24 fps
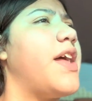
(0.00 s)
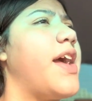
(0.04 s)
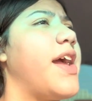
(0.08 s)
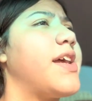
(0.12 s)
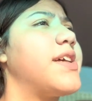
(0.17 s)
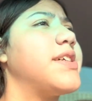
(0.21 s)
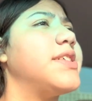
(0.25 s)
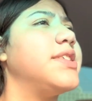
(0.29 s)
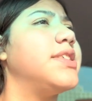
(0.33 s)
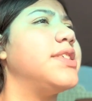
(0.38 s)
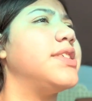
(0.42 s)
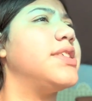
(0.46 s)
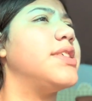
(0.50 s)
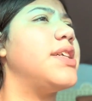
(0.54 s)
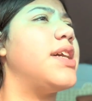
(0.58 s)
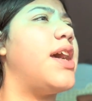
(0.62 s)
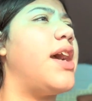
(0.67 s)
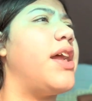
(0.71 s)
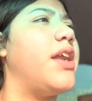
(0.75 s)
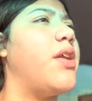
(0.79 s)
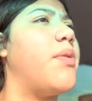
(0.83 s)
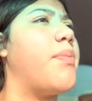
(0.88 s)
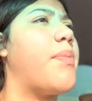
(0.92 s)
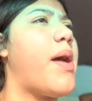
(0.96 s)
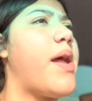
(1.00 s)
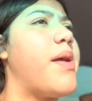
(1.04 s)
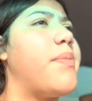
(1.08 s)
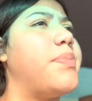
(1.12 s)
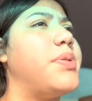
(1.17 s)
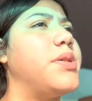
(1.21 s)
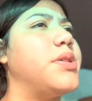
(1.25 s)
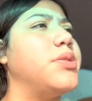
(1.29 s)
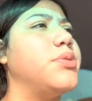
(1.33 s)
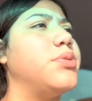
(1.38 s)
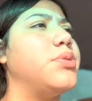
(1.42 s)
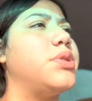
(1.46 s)
Like, I need to buy a
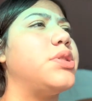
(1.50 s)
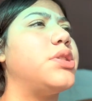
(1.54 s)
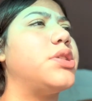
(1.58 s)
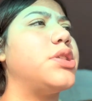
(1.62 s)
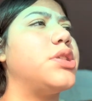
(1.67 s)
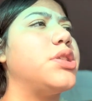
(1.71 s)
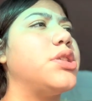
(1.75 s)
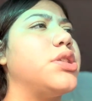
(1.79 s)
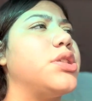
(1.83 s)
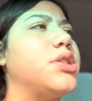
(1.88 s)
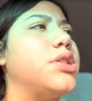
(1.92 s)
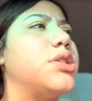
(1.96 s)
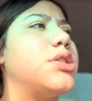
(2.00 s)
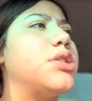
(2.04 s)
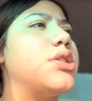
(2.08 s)
poster.